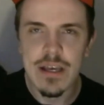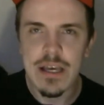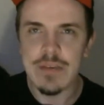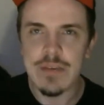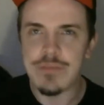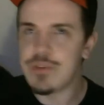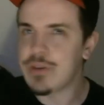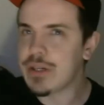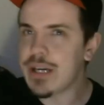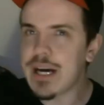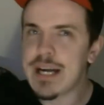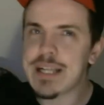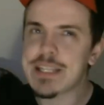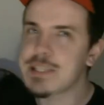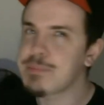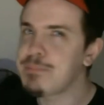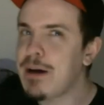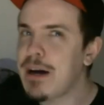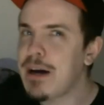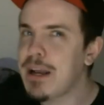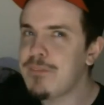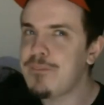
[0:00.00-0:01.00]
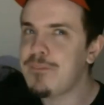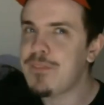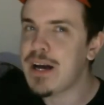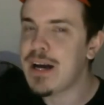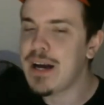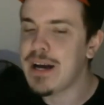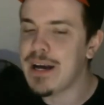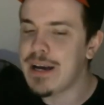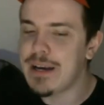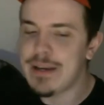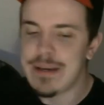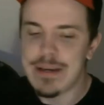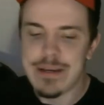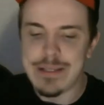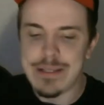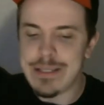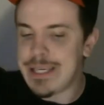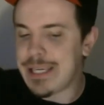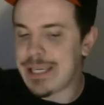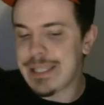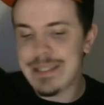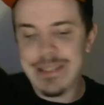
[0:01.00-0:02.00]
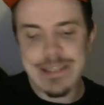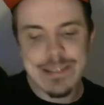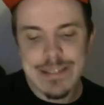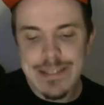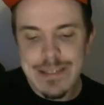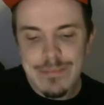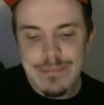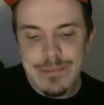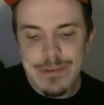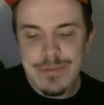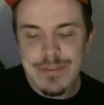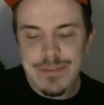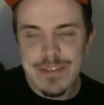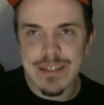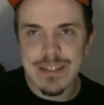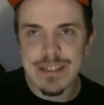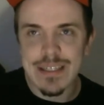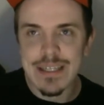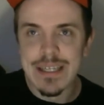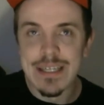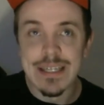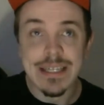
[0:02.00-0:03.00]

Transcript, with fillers: If you got Spotify, you can listen to music.